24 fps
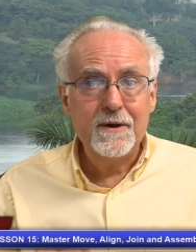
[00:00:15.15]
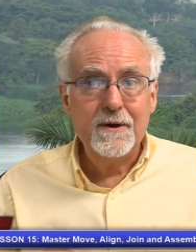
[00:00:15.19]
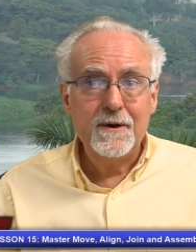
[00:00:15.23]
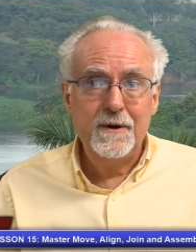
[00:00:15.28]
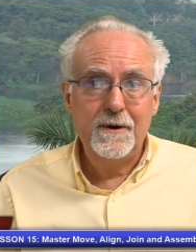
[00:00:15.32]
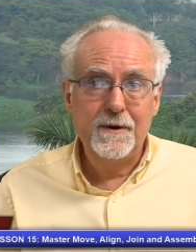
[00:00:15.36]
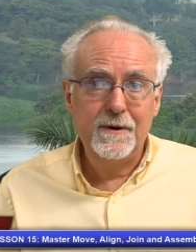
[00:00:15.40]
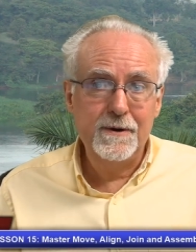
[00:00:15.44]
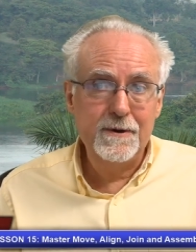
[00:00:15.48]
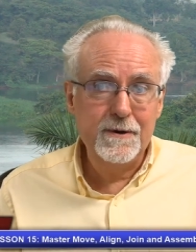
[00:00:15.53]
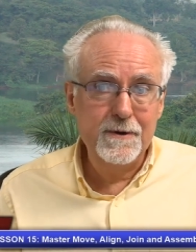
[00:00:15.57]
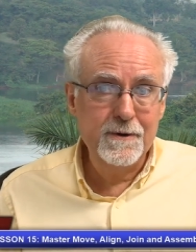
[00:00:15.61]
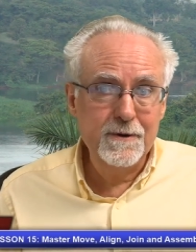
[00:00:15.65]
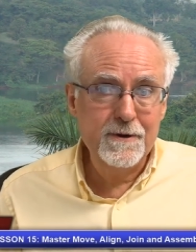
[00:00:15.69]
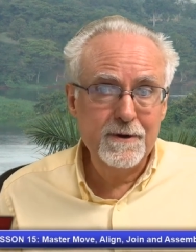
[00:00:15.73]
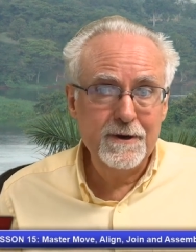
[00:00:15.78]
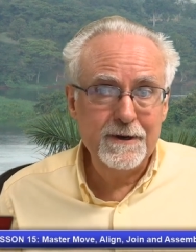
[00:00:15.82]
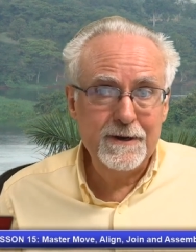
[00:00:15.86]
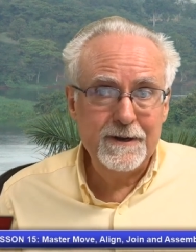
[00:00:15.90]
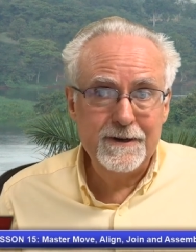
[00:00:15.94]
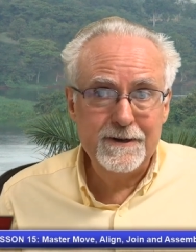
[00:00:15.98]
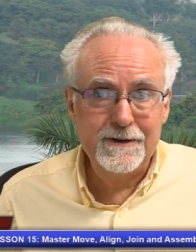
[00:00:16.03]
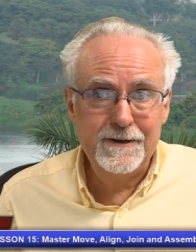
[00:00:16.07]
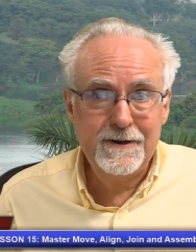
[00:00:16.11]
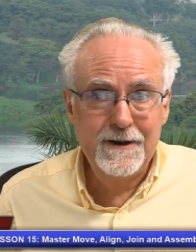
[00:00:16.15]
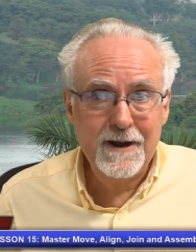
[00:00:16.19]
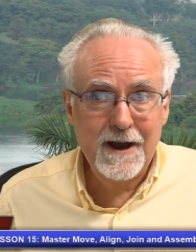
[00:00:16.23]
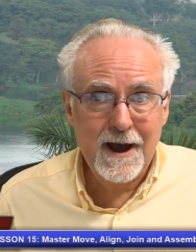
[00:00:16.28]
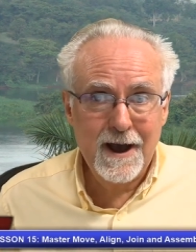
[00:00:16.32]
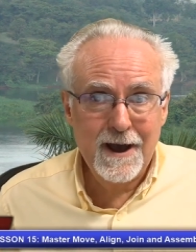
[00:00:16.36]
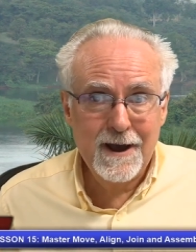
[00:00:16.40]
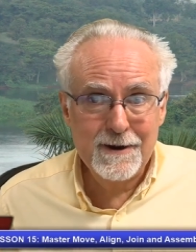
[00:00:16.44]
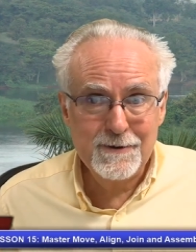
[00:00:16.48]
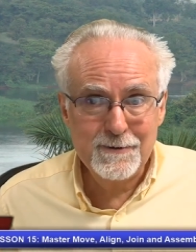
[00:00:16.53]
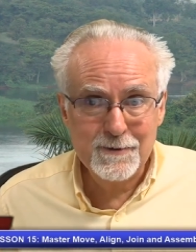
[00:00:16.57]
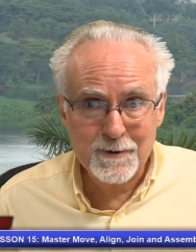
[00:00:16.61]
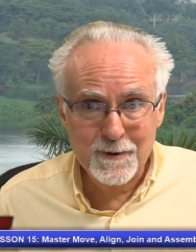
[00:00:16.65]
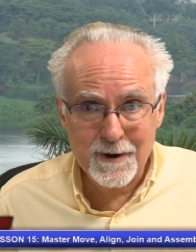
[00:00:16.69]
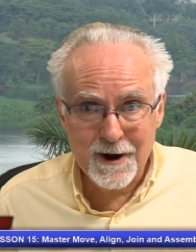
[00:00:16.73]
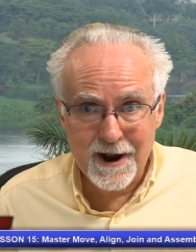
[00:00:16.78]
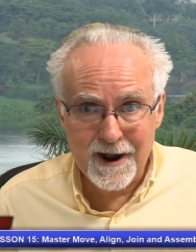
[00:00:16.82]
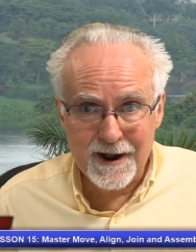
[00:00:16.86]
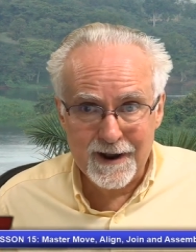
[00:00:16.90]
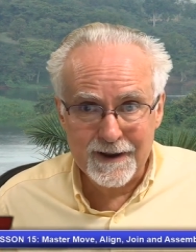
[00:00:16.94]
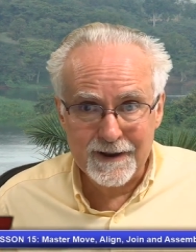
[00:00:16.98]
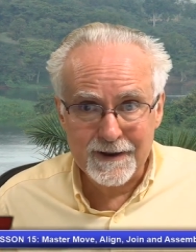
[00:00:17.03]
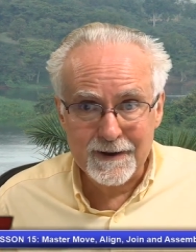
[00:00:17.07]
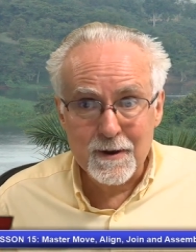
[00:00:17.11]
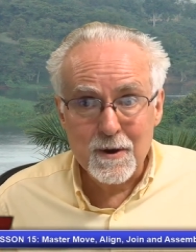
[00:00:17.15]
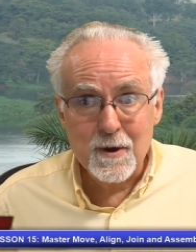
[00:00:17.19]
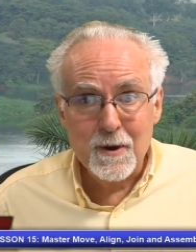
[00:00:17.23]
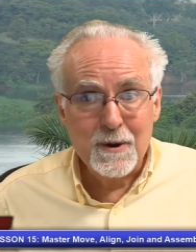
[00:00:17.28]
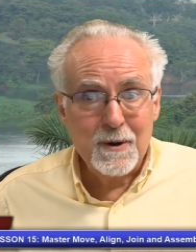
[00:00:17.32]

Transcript: or you're going to die trying.